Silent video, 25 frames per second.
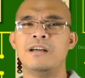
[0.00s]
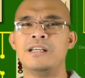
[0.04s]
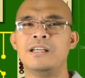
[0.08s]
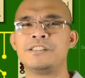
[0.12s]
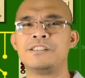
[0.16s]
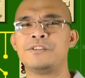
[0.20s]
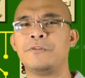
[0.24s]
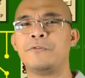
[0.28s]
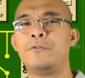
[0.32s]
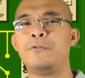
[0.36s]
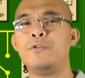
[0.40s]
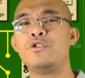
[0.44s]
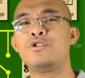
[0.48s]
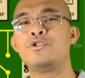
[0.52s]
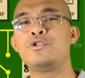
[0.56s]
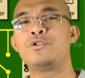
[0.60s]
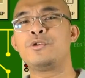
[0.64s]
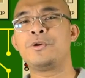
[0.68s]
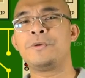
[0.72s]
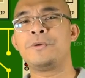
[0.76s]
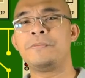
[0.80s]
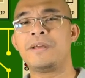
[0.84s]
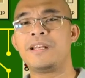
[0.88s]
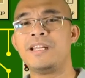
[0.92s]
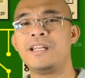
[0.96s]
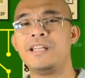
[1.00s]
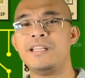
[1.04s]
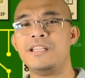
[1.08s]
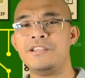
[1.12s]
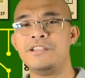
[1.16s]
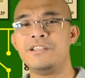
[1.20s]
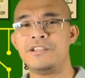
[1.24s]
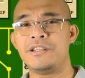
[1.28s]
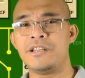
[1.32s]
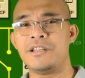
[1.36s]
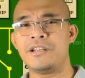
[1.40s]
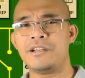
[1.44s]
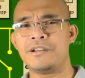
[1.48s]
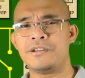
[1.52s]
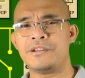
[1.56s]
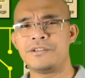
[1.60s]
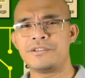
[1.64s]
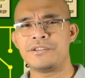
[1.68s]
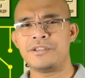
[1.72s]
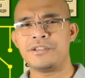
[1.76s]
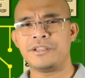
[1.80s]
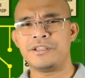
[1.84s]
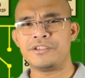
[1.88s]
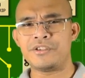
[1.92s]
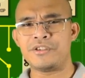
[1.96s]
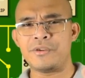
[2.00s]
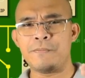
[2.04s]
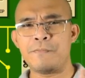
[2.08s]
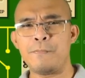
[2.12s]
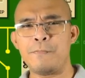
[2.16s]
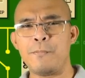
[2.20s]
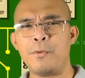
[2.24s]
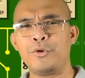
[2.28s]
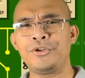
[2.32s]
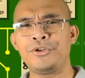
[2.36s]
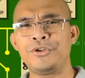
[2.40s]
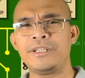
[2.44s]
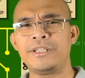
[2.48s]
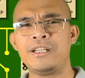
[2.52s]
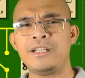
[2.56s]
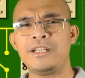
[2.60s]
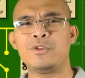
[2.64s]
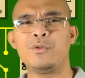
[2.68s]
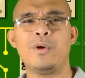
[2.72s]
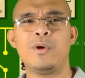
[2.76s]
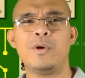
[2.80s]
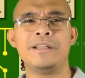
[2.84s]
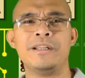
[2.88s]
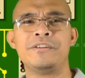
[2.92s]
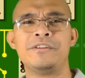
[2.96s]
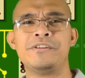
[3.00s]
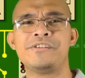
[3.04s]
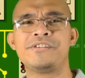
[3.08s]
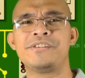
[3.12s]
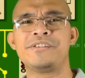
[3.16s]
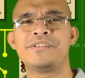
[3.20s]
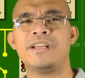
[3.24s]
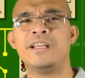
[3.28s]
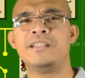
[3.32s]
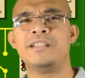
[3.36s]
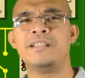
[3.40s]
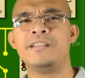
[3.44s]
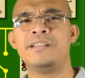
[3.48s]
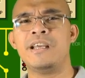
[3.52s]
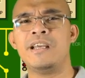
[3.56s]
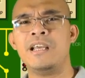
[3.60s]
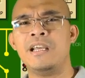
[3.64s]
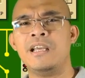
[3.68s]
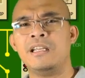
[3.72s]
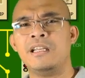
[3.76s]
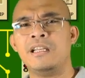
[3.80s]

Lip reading: as future marine engineers, it is important to understand